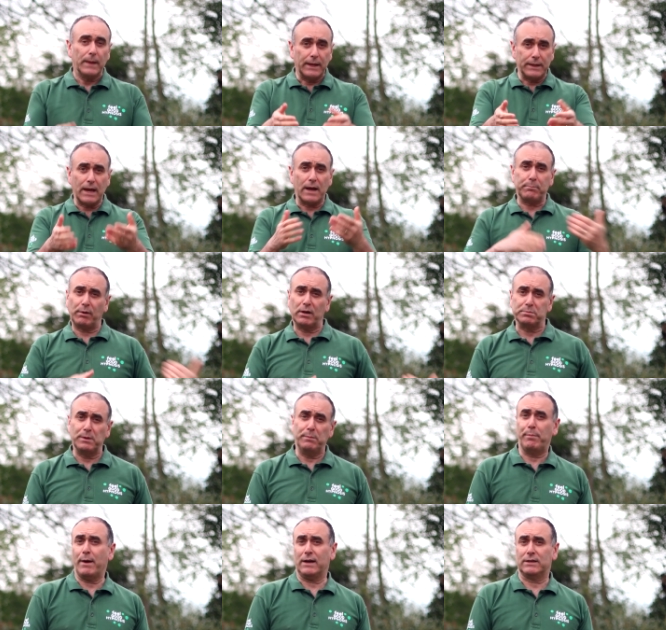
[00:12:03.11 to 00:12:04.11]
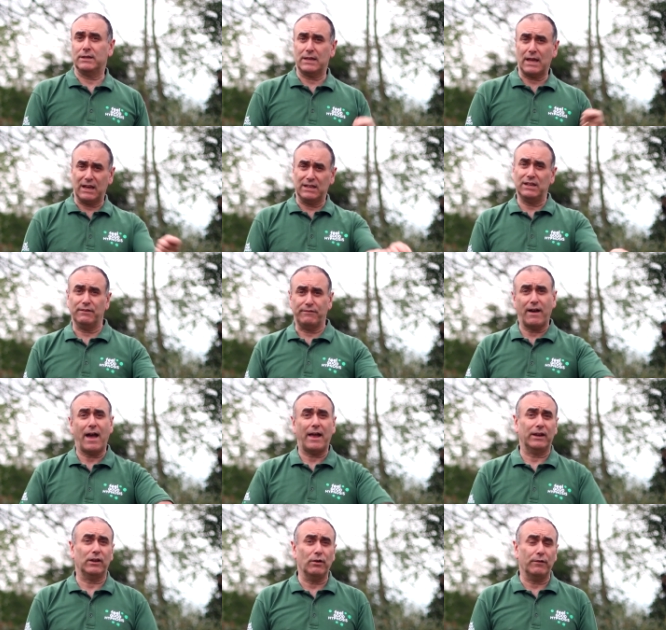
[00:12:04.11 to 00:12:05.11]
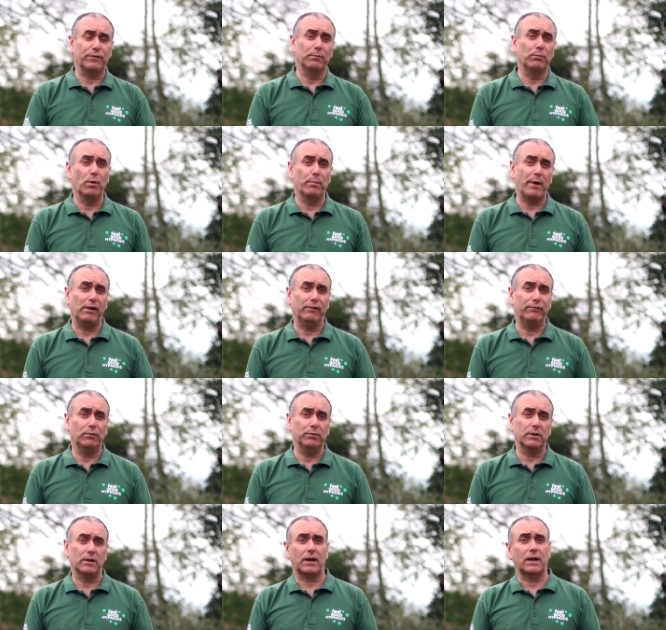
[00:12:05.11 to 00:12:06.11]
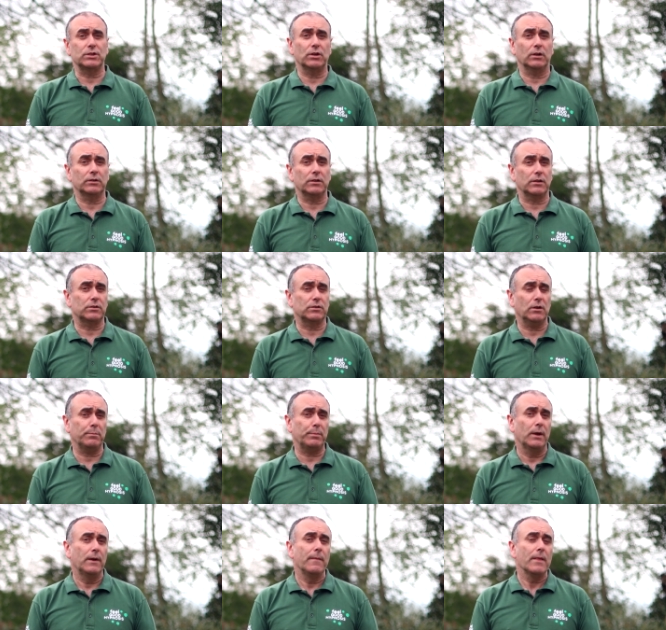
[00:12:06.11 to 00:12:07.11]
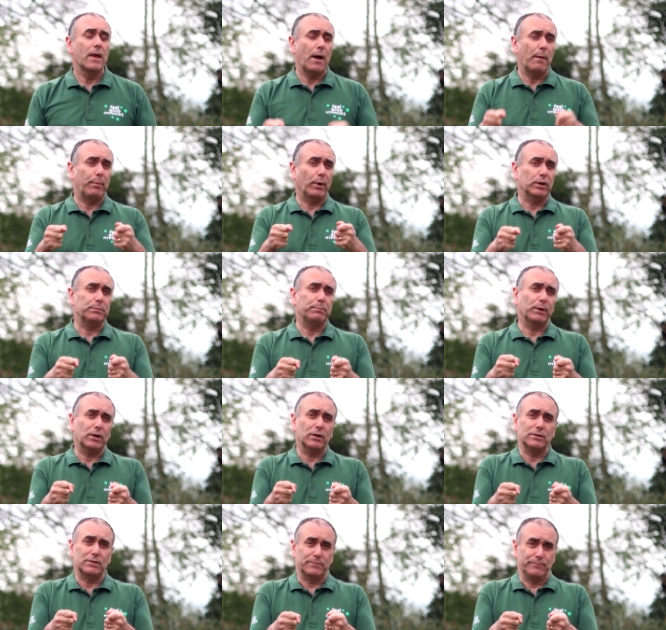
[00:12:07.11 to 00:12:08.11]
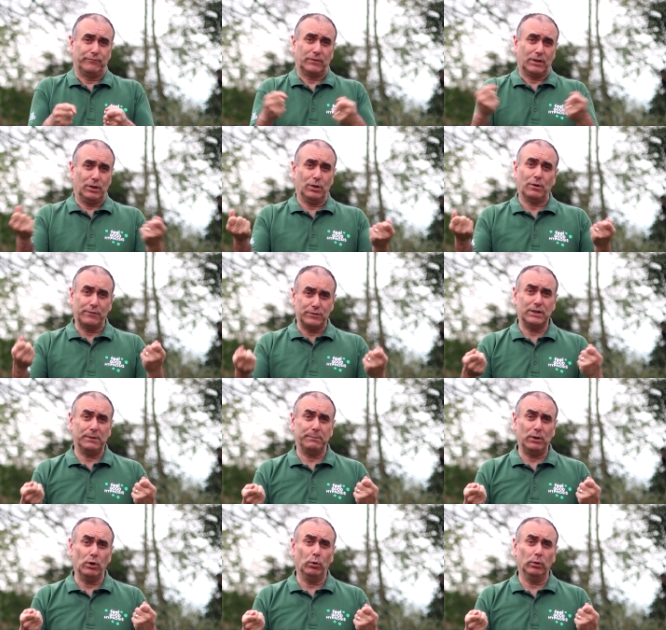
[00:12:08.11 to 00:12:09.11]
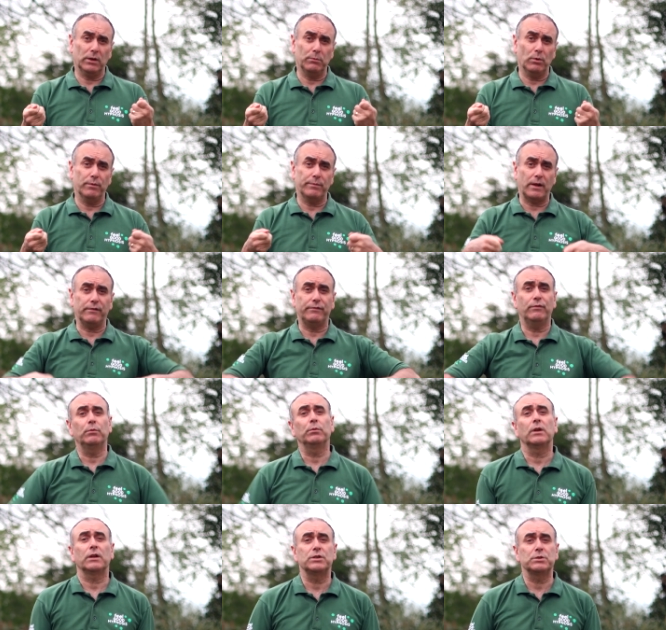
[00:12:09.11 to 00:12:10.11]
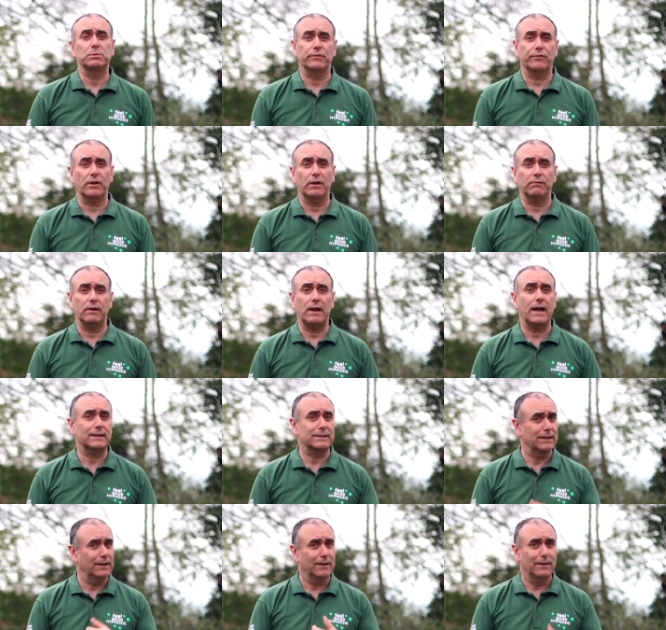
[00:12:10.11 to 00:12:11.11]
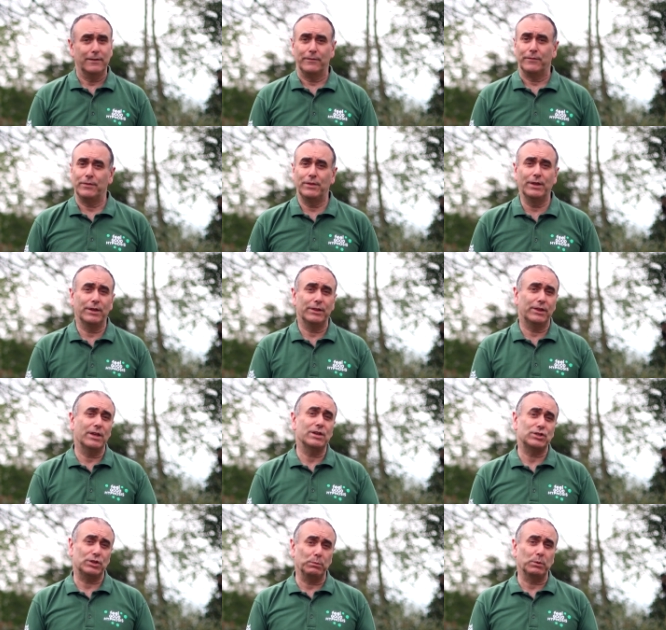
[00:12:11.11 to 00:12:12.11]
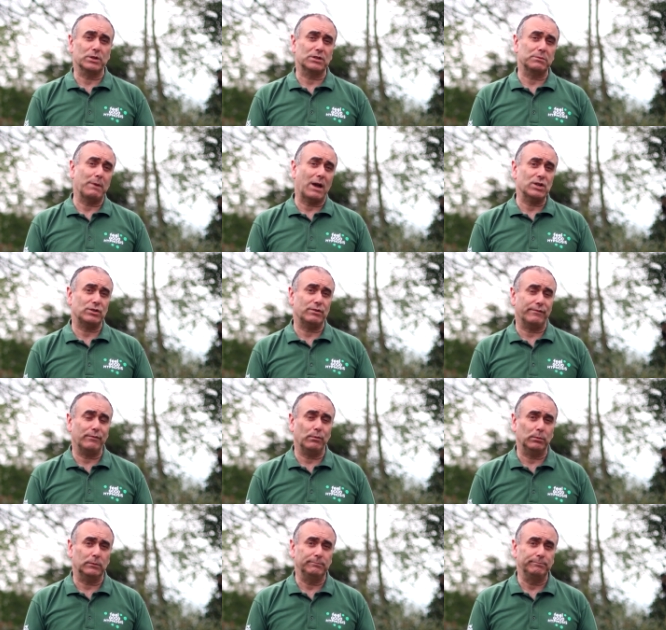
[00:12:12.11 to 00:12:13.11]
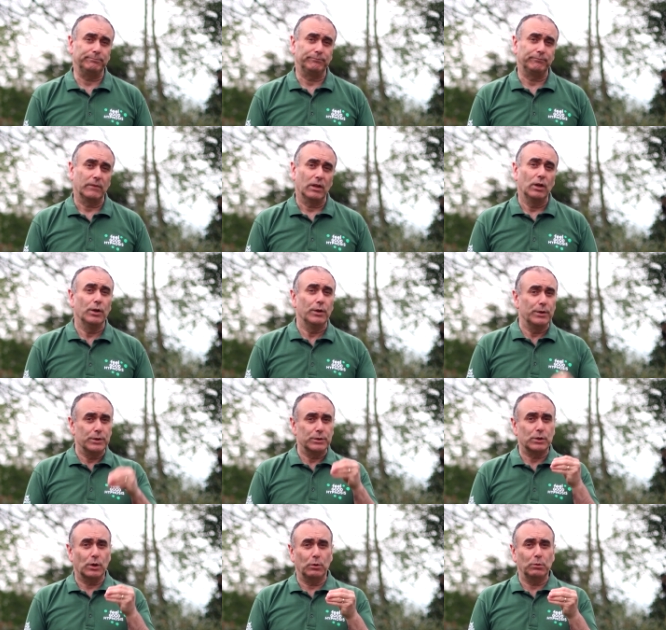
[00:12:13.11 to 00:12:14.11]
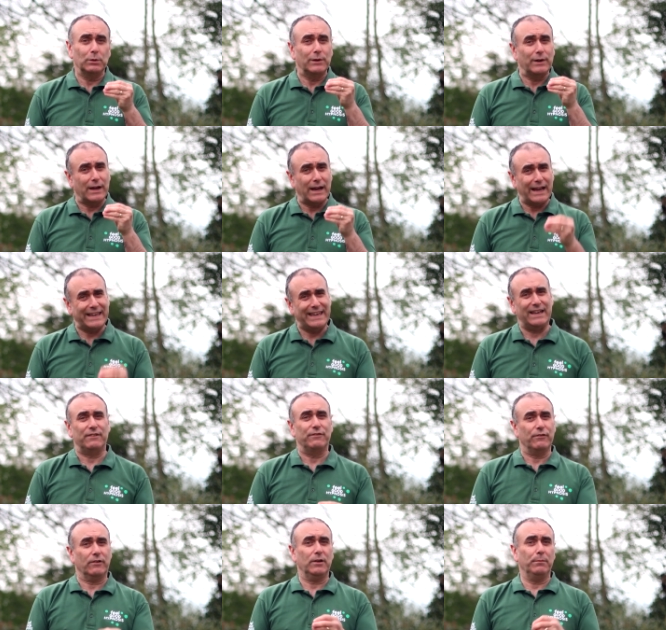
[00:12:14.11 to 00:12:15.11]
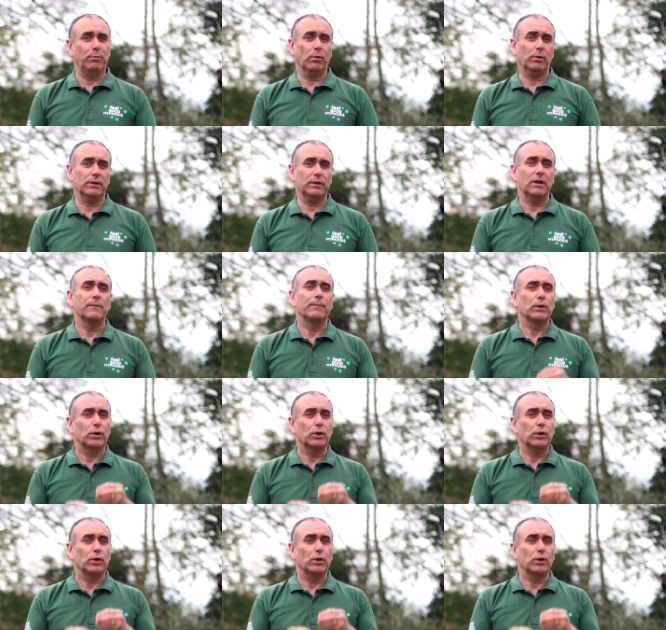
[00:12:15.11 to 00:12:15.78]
And that brings me back to the idea of handing off the mobile phone that I talked at the top about, because if she had been holding a mobile phone and she was very relaxed, she would have smashed her phone. So again, very important.